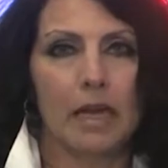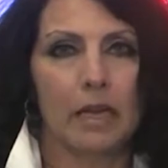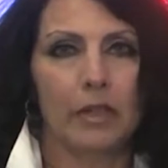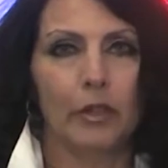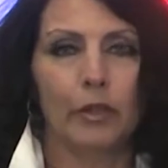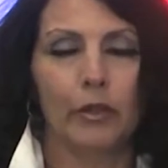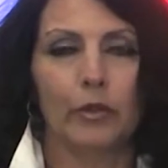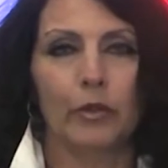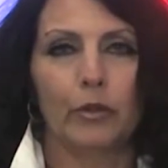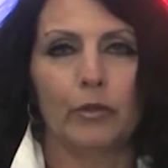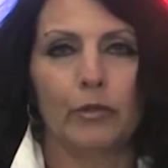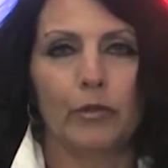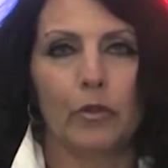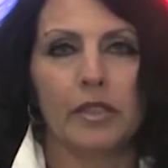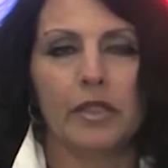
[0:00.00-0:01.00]
a man
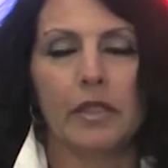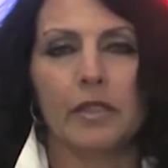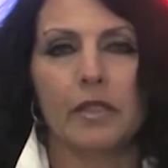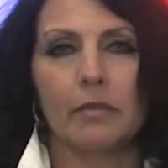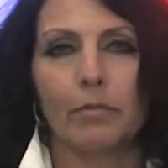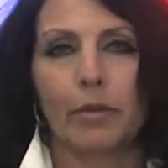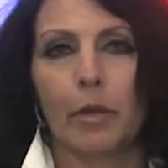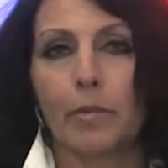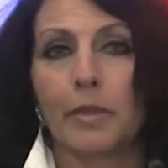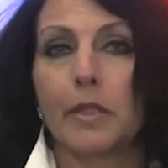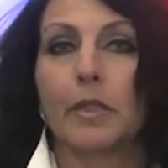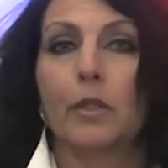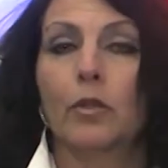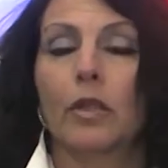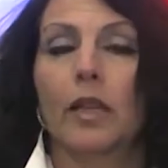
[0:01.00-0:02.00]
who, for all intents and
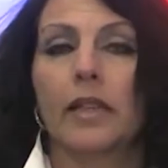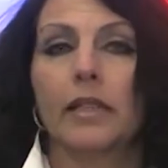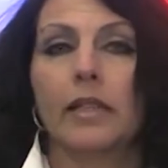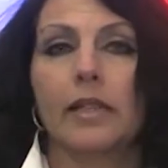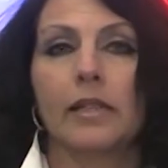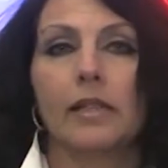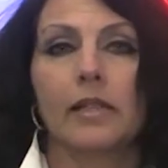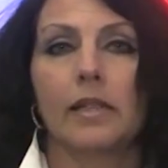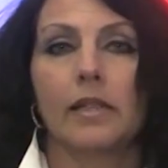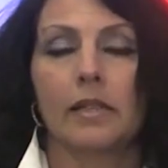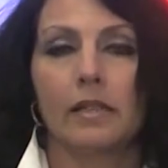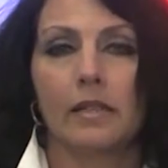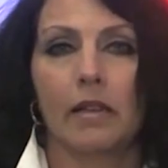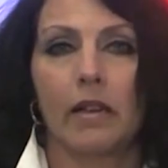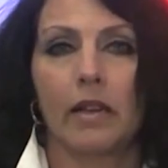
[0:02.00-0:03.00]
purposes, looked like an
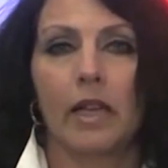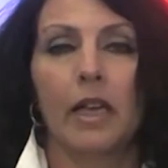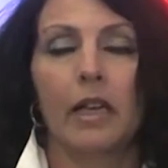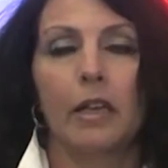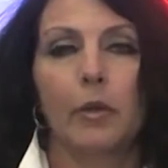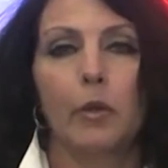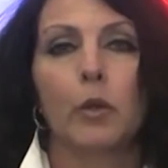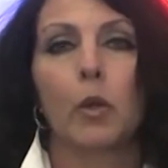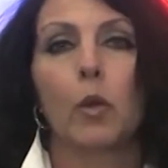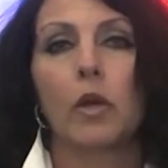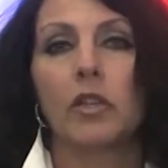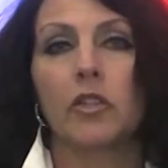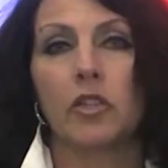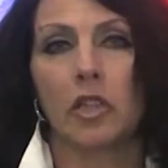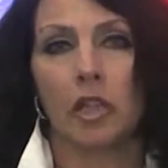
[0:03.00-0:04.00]
SAS guy and who was
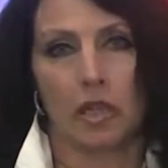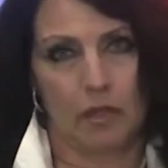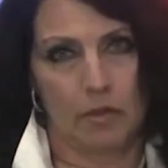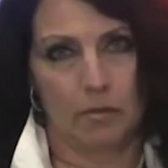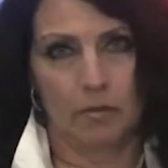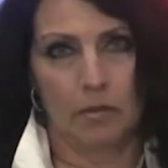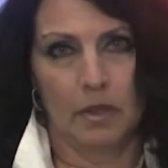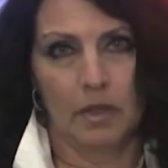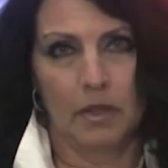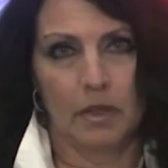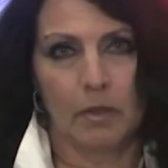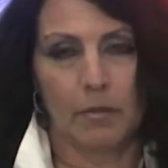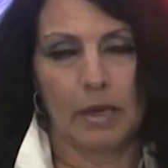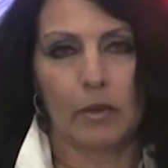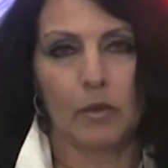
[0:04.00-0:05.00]
questioning them
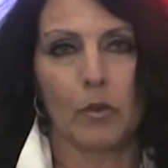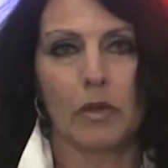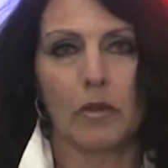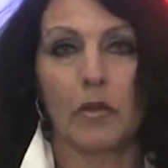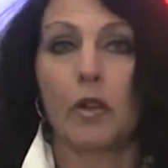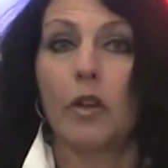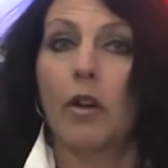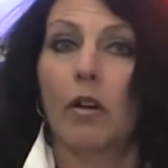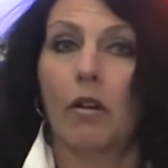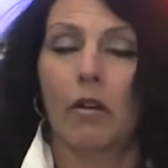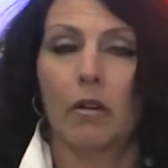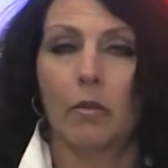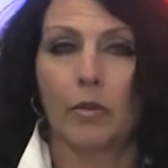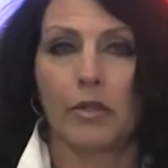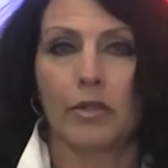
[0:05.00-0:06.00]
about whether the
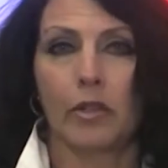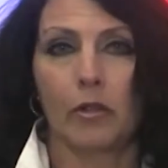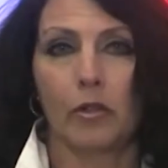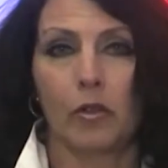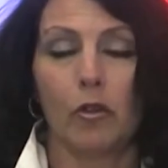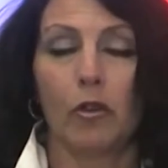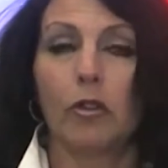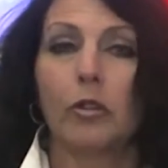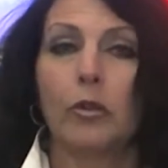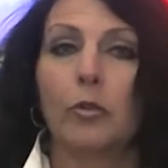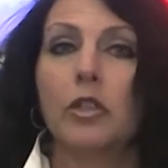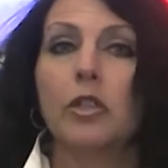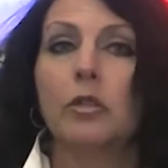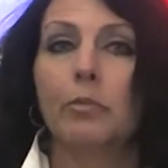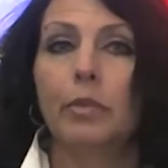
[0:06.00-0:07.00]
car was stolen or not,
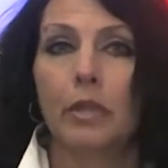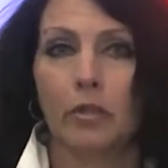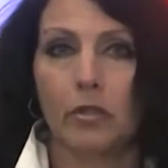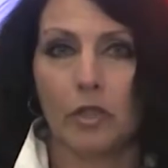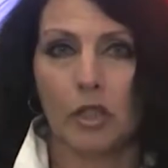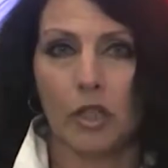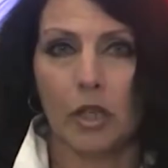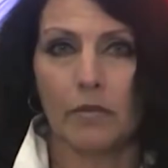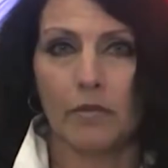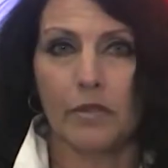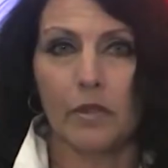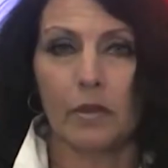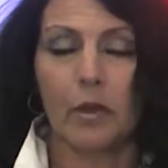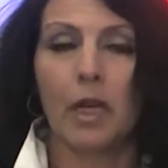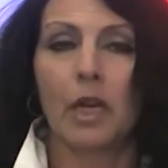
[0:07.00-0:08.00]
which belonged to Jeff.
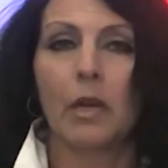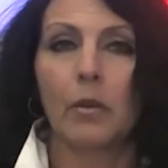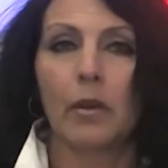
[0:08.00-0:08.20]
So